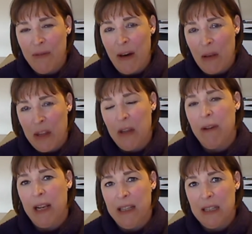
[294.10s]
felt that
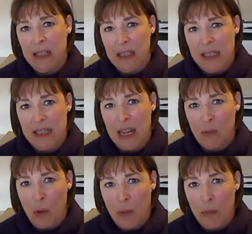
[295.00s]
you really did
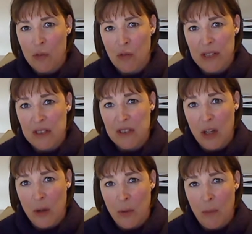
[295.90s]
understand what we were trying to
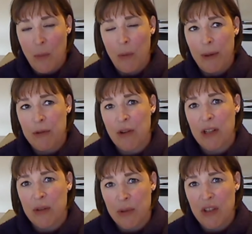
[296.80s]
do and what we were
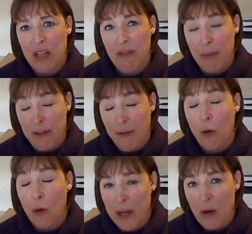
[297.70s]
trying to achieve
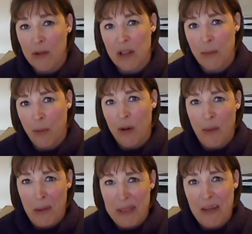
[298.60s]
before we got to the
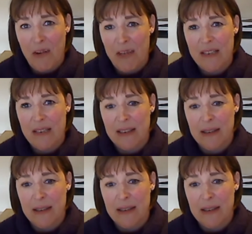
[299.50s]
point where we signed.